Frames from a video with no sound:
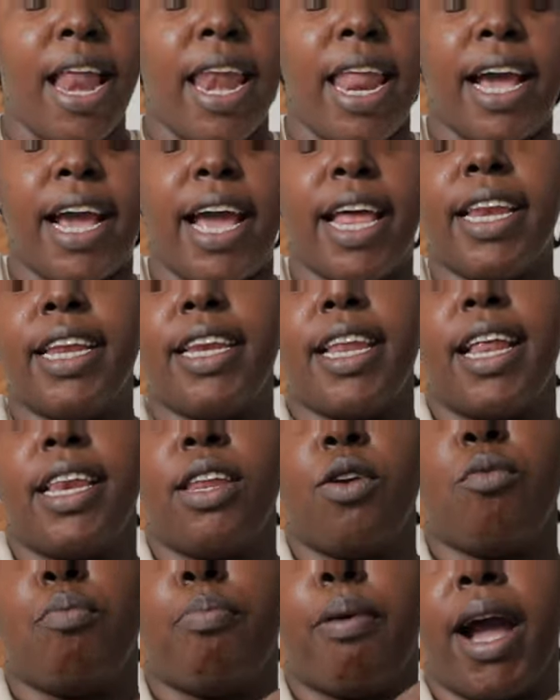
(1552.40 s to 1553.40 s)
Like, I need a
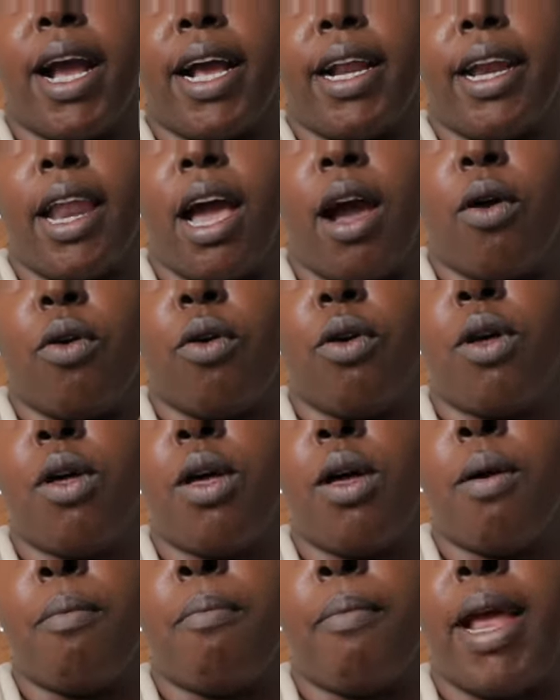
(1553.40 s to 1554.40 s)
new bag now.
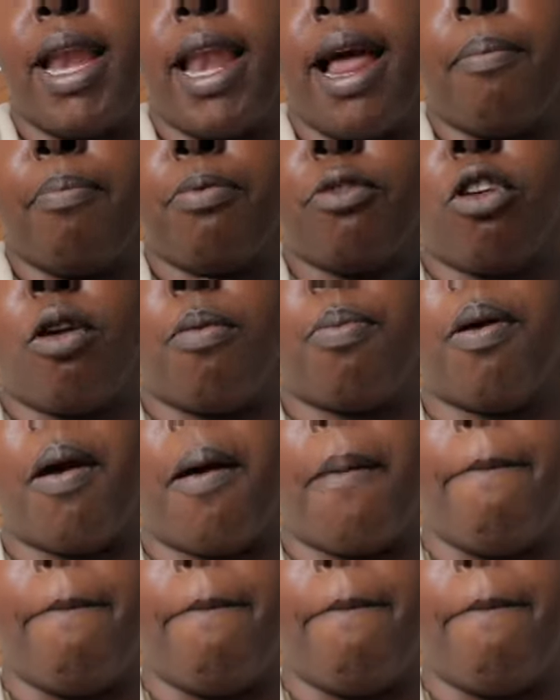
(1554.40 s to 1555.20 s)
My laptop